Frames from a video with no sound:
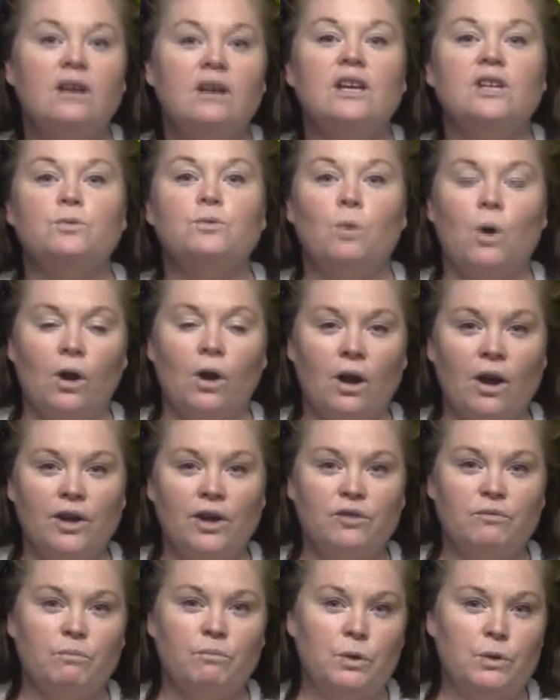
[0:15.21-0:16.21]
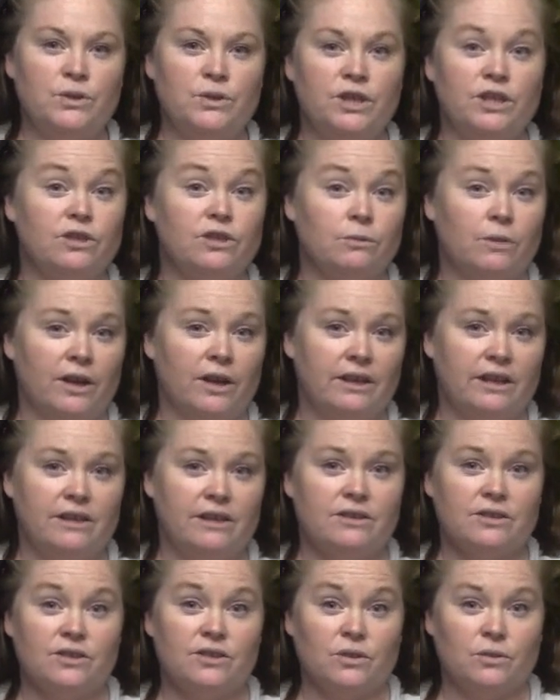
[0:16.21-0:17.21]
is what kind of bootie do I
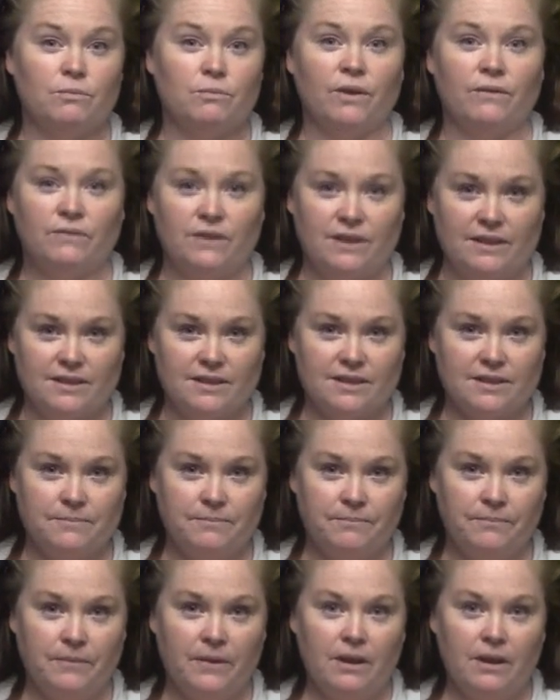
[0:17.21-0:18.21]
need to suit my fins?